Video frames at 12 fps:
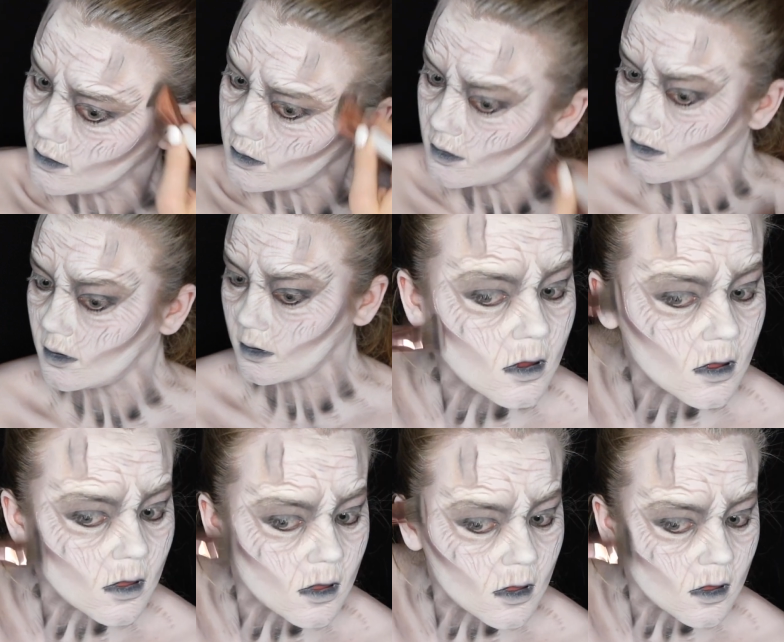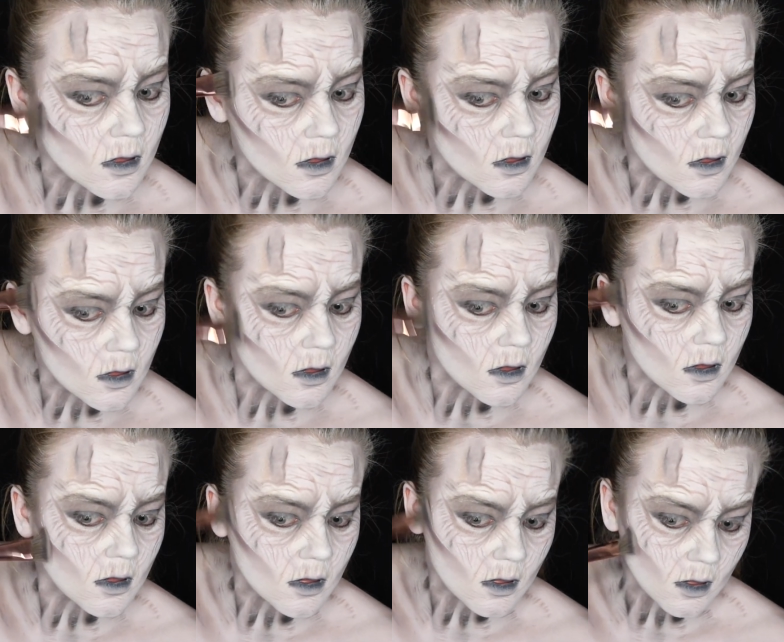again, now with a purple
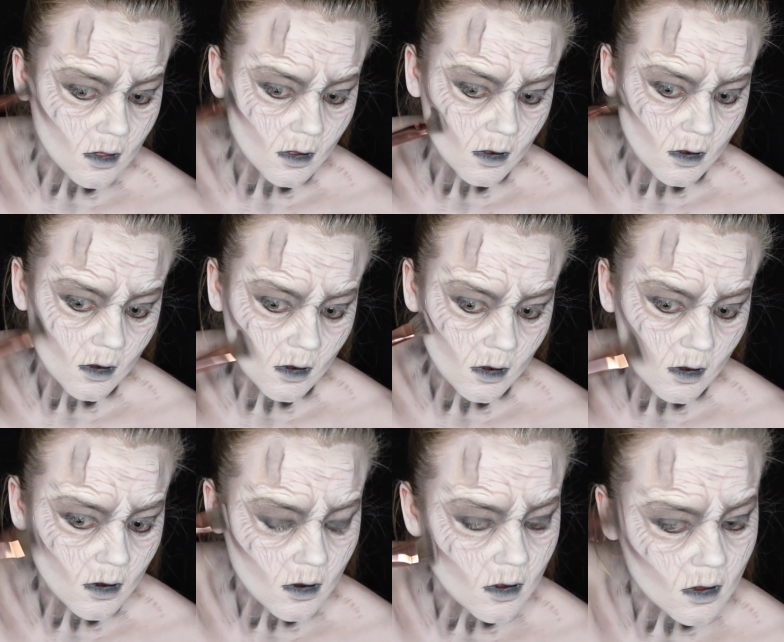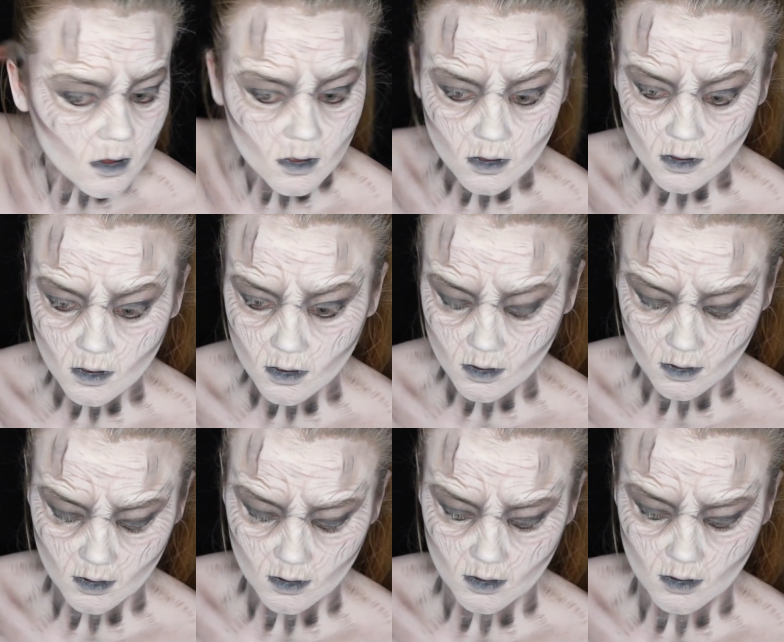eyeshadow, just to give it a bit more